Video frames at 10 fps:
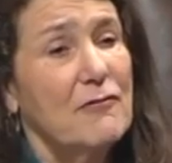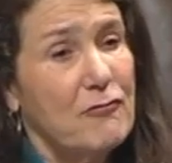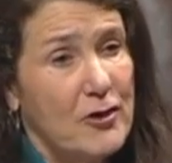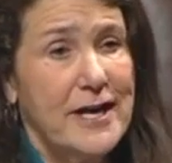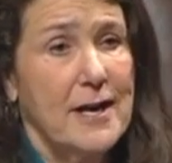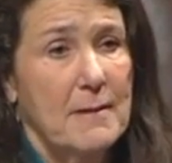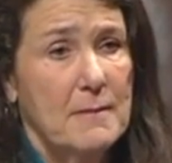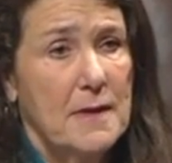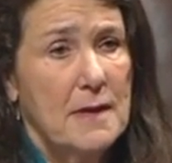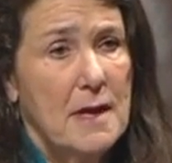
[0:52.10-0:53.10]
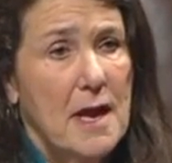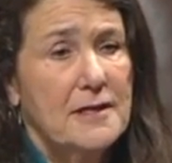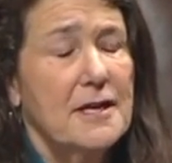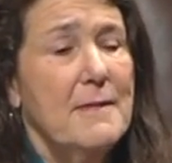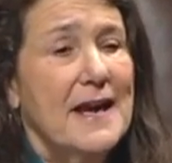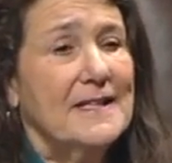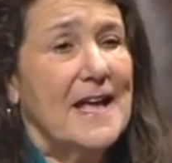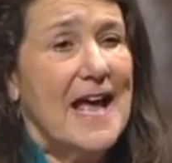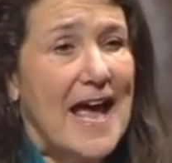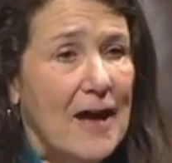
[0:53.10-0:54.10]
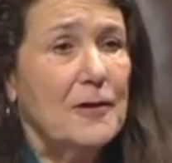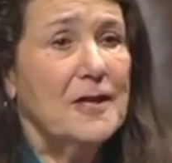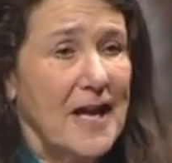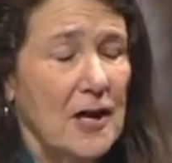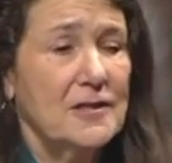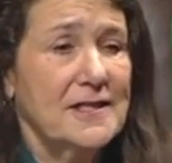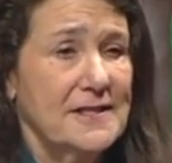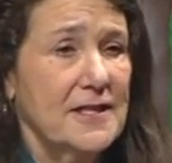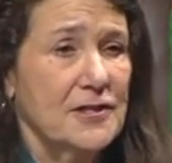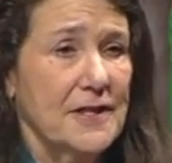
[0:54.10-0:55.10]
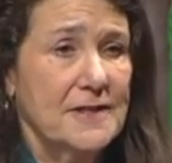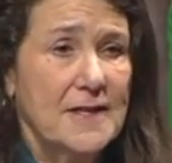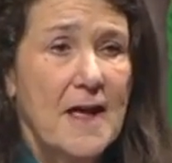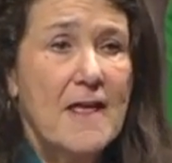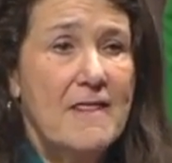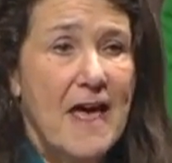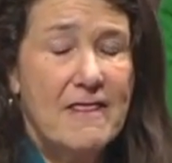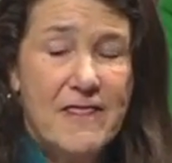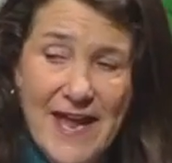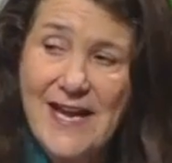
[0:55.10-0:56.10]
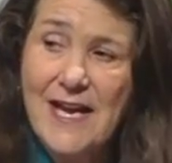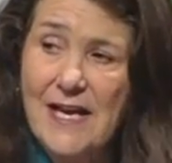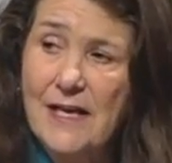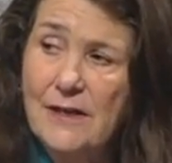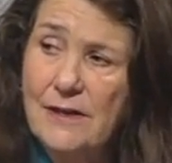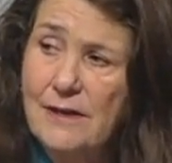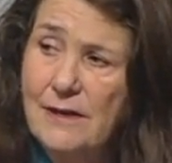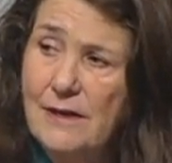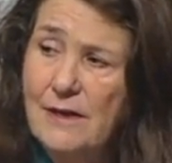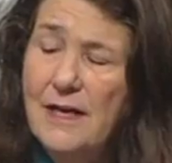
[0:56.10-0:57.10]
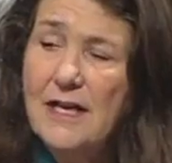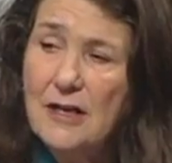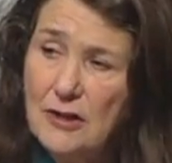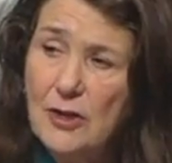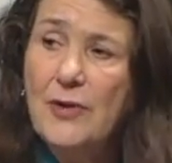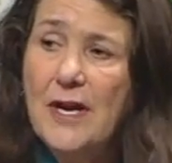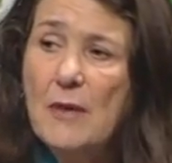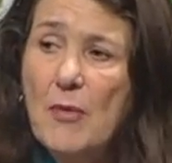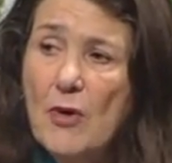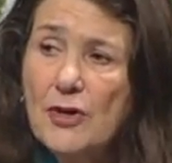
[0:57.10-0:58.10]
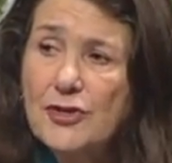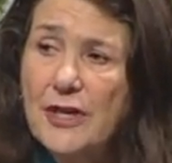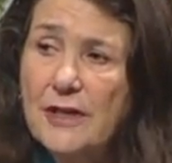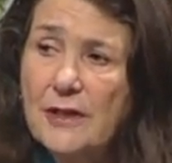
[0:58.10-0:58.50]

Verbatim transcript: the freedom to make the health care decisions that they need including abortion.